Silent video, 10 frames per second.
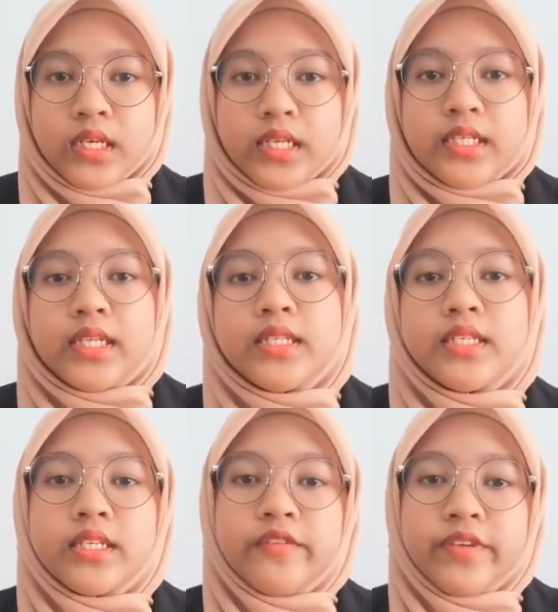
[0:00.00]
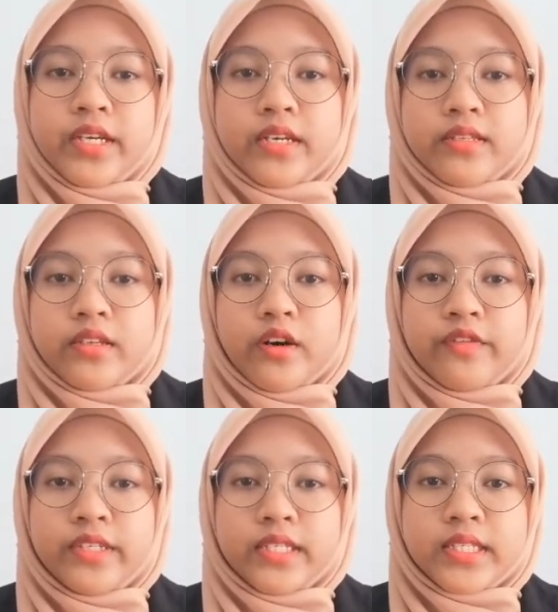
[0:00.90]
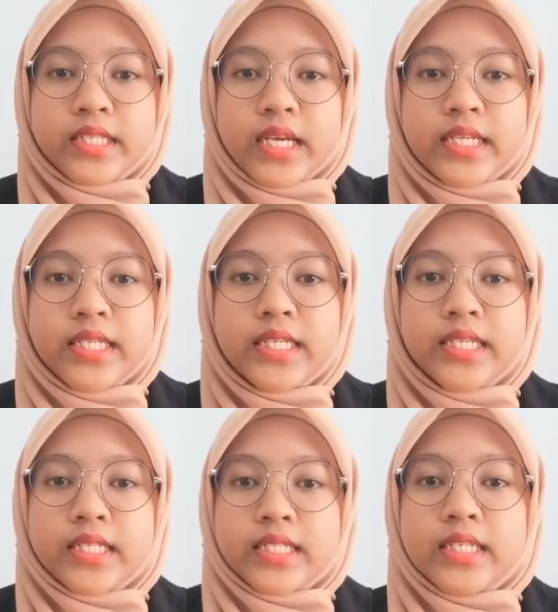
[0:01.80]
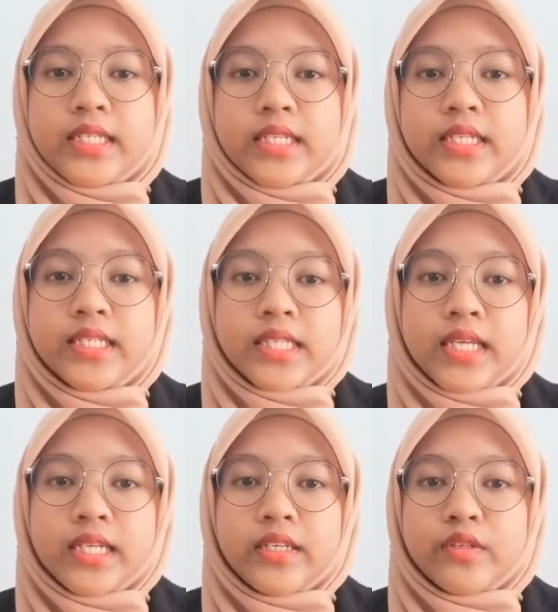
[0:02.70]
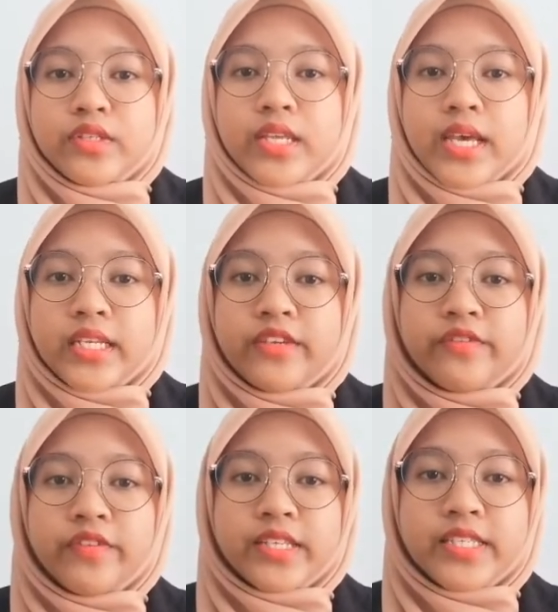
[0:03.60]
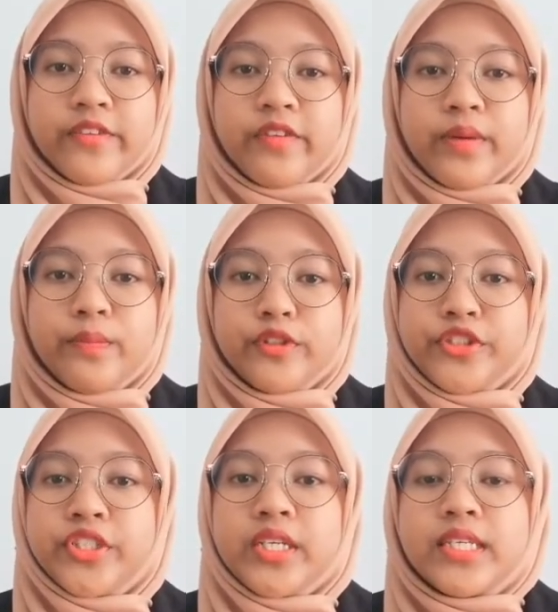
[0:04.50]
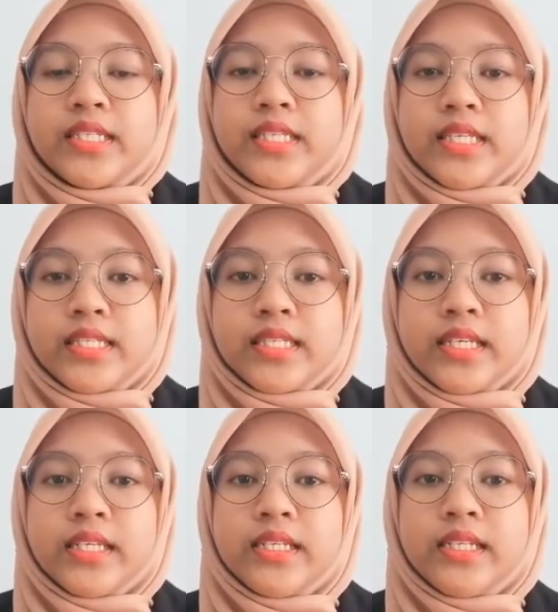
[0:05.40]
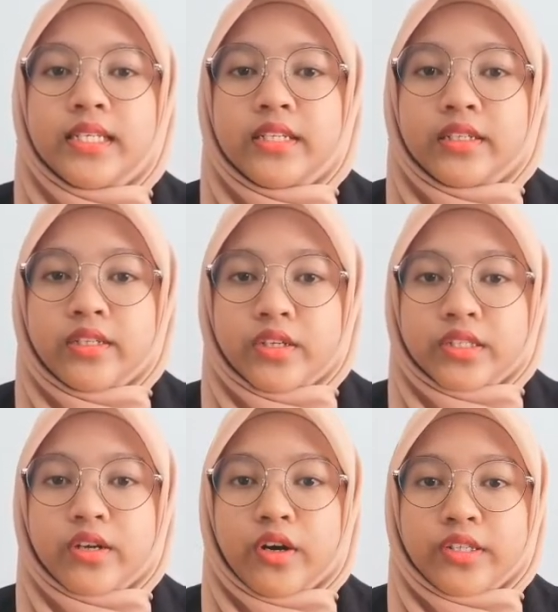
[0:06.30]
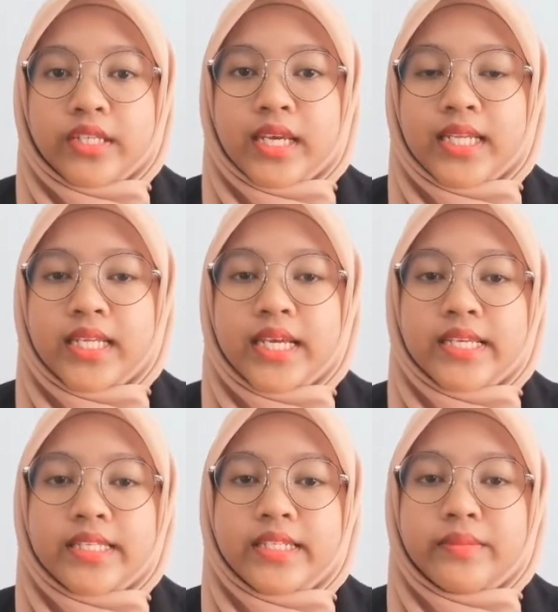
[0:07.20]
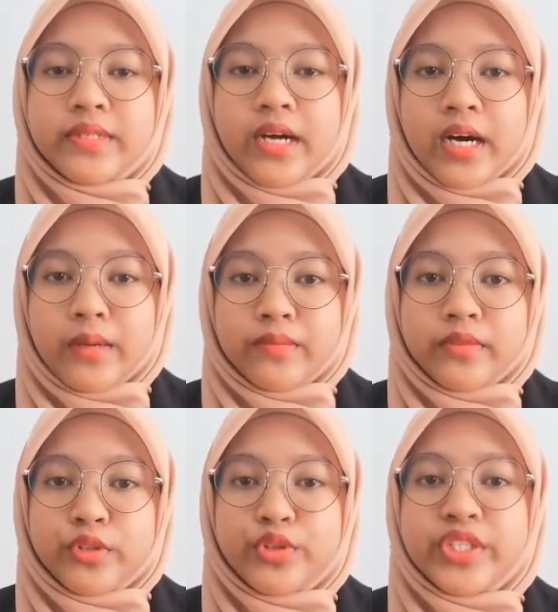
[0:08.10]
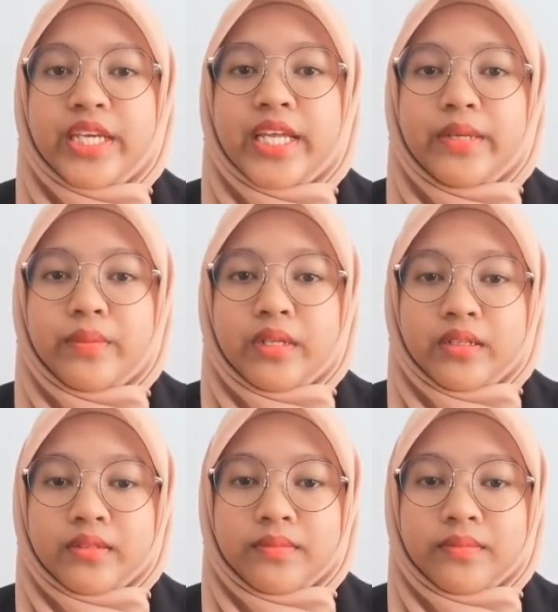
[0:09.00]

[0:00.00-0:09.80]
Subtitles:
The significance of this study is this study used an invasive approach since it did not cause any extreme harm to the animal.